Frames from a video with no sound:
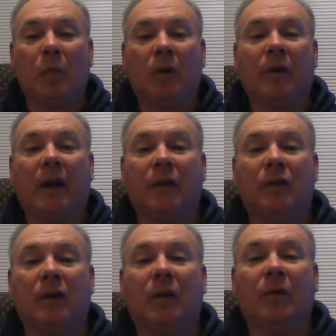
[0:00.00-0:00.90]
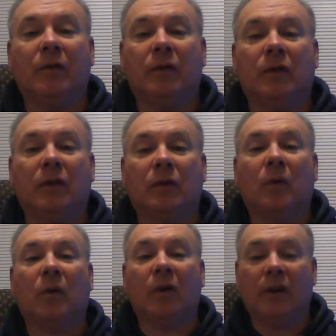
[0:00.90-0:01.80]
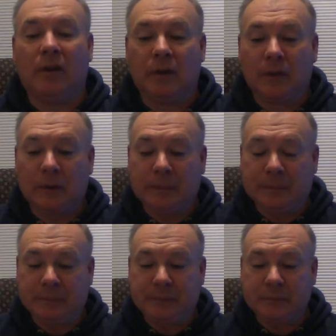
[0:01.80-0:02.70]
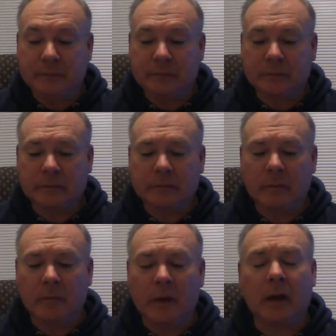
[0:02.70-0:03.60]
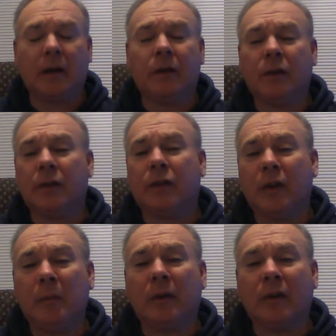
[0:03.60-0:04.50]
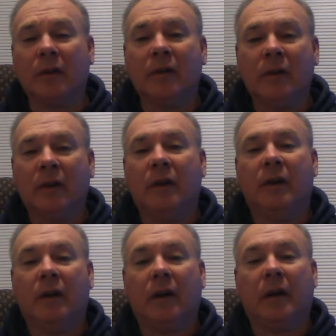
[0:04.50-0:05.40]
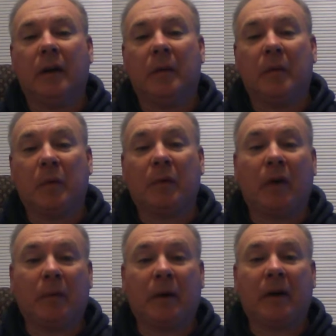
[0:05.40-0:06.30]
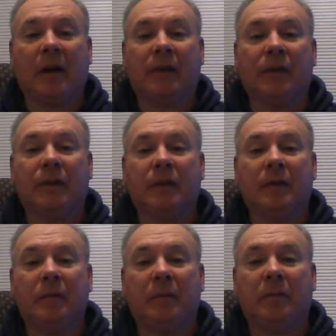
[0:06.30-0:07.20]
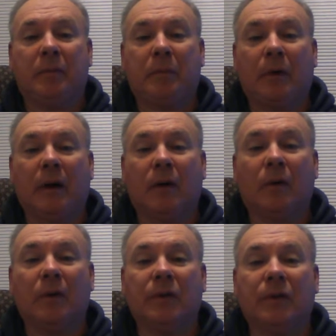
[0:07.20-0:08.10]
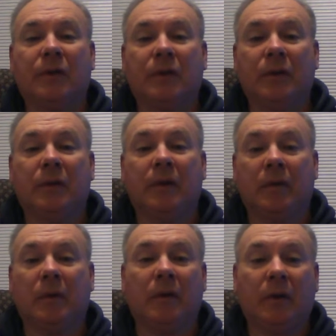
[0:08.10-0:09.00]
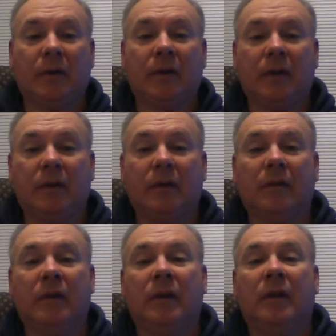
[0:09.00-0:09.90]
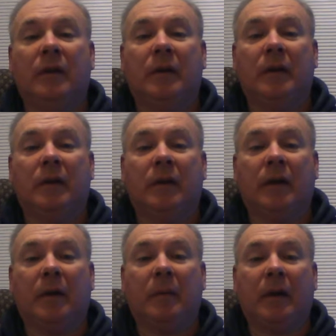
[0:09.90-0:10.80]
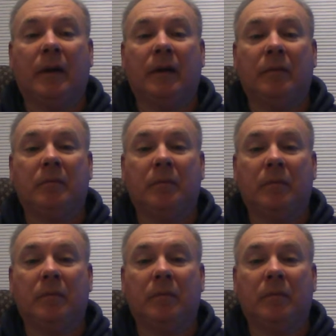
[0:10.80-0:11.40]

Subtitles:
where that z-score is. And it's similar. We've all probably had this in prior courses, and we know it in many